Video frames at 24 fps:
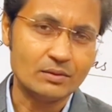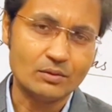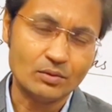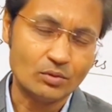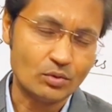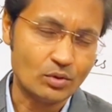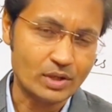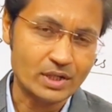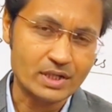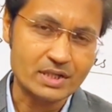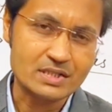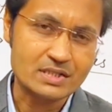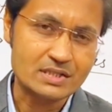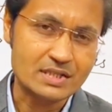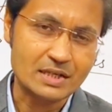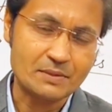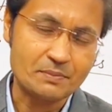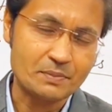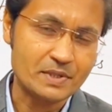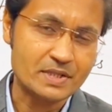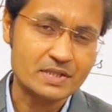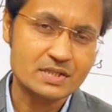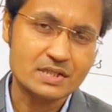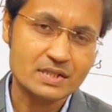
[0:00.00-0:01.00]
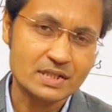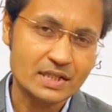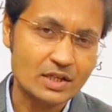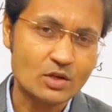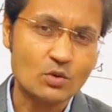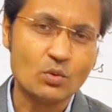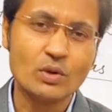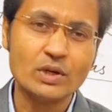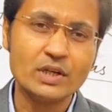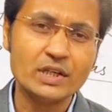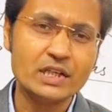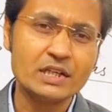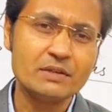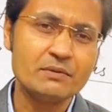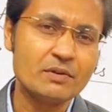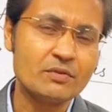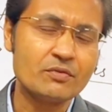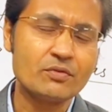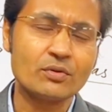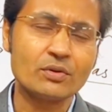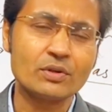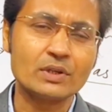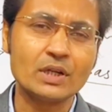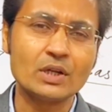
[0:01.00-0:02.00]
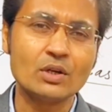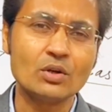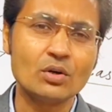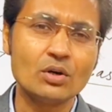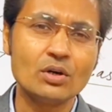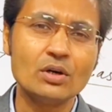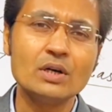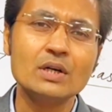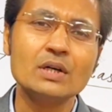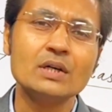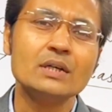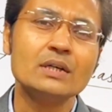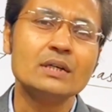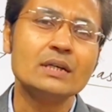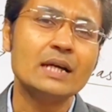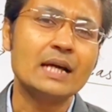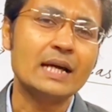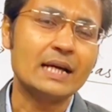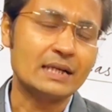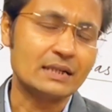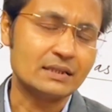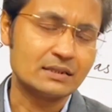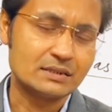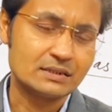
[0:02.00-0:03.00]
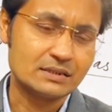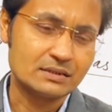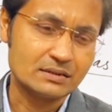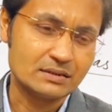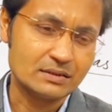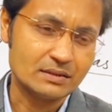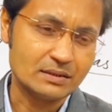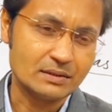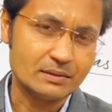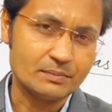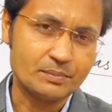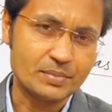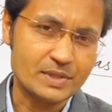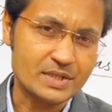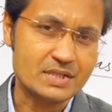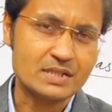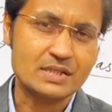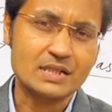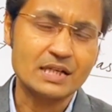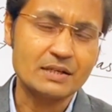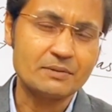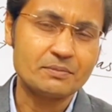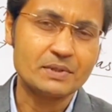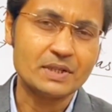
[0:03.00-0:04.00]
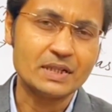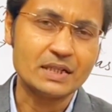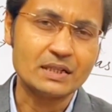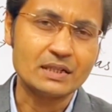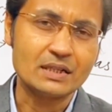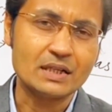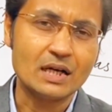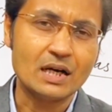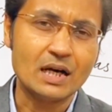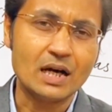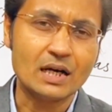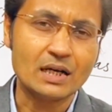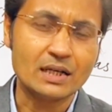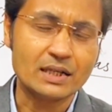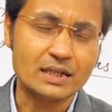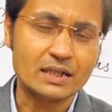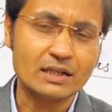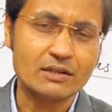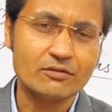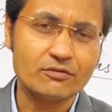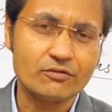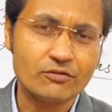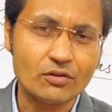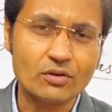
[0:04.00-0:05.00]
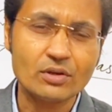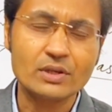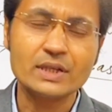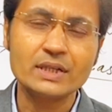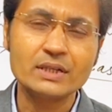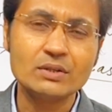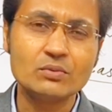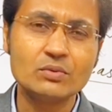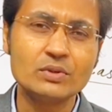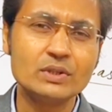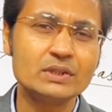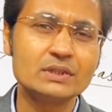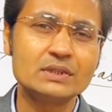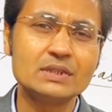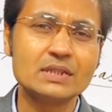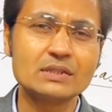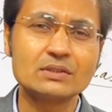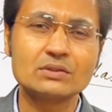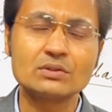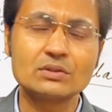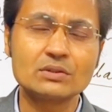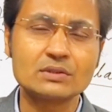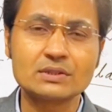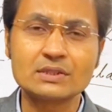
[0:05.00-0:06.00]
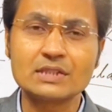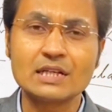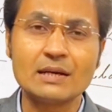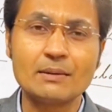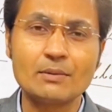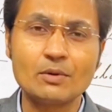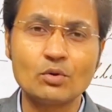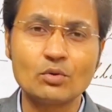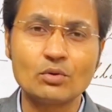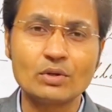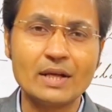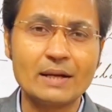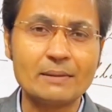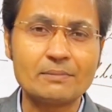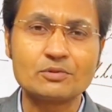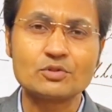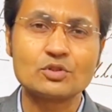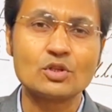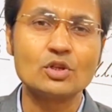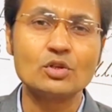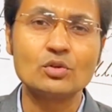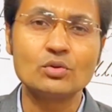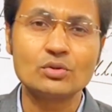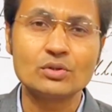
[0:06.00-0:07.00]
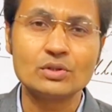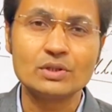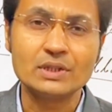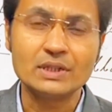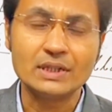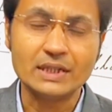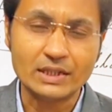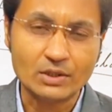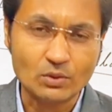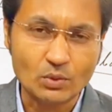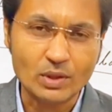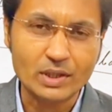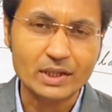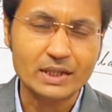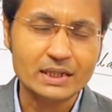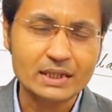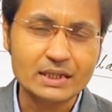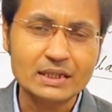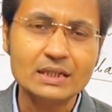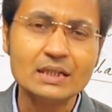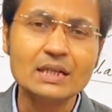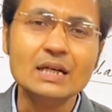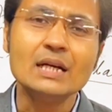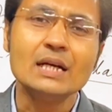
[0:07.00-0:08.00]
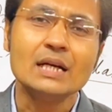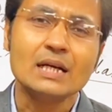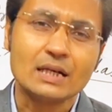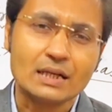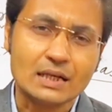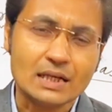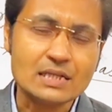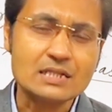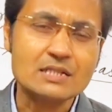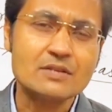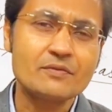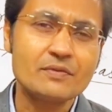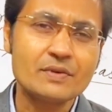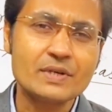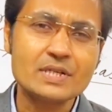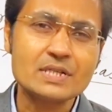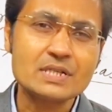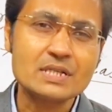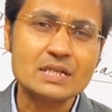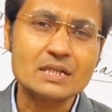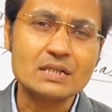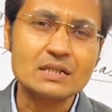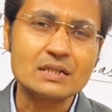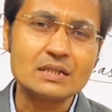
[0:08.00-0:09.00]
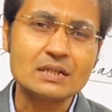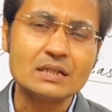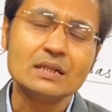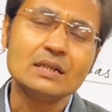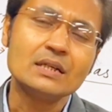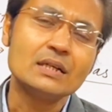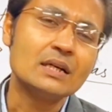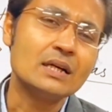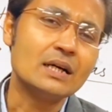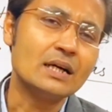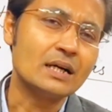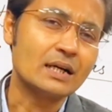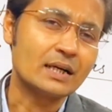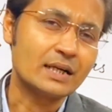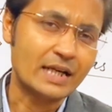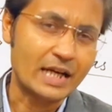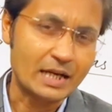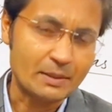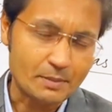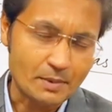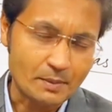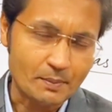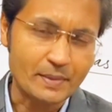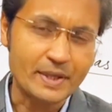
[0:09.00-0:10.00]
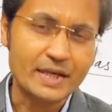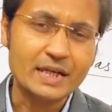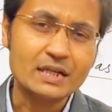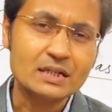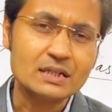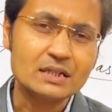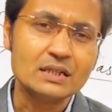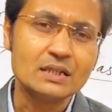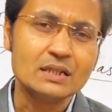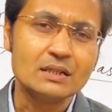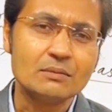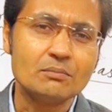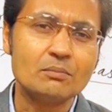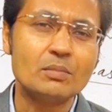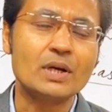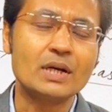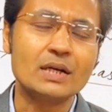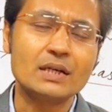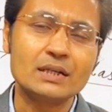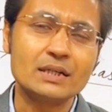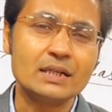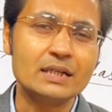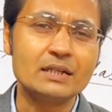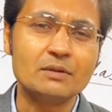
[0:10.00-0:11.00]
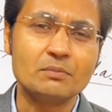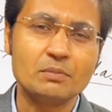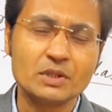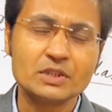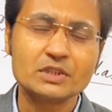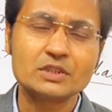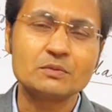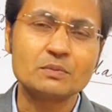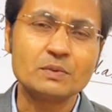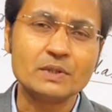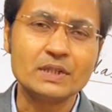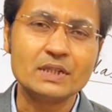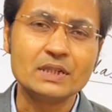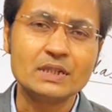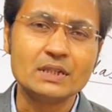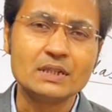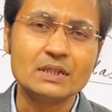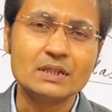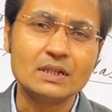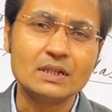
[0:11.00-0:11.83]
What is that means? Equality before the law as prescribed in Article 14, which does not say about the absolute equality. Classification can be made, but it must be